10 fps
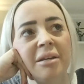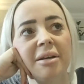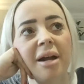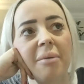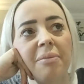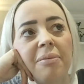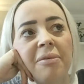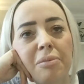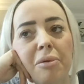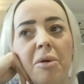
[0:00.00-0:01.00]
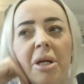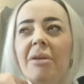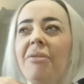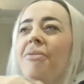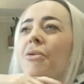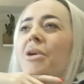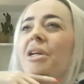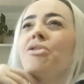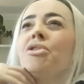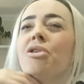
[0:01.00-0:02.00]
up supporting
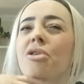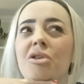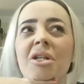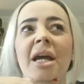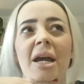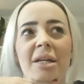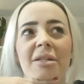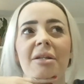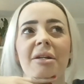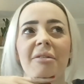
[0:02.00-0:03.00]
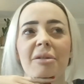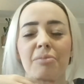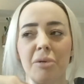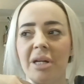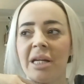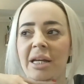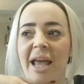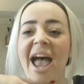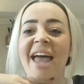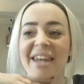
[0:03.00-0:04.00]
42 candidates to put in
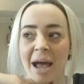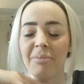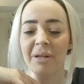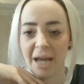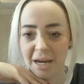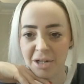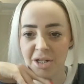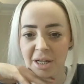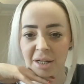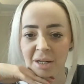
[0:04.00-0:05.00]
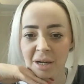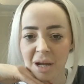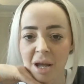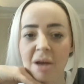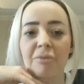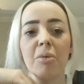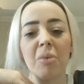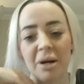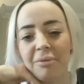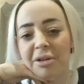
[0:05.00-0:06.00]
an application for
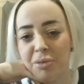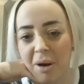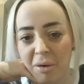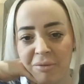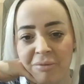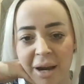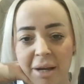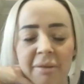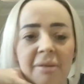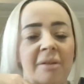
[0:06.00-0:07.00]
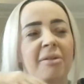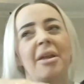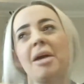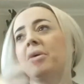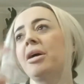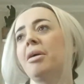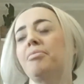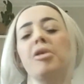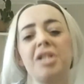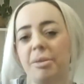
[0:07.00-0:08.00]
one of the 12 vacancies. So they were
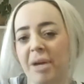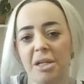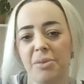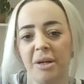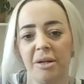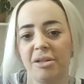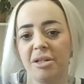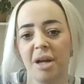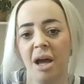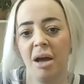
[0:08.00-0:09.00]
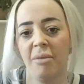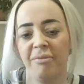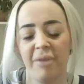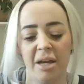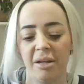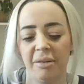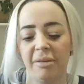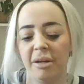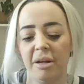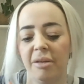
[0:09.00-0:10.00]
project management
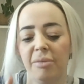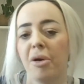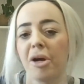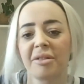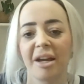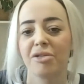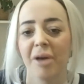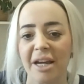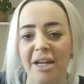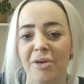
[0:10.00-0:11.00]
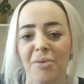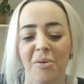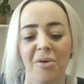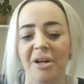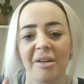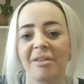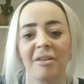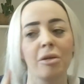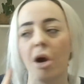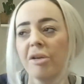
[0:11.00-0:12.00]
vacancies, workday training coordinators,
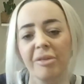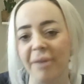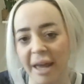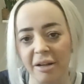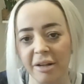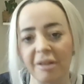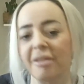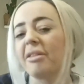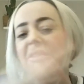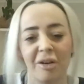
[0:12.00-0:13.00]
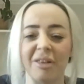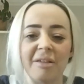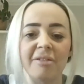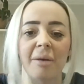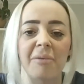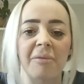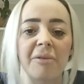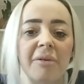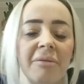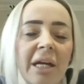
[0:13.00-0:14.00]
loads of analysts, these types of
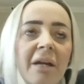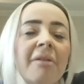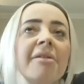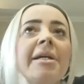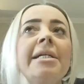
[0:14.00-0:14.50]
sort of gigs.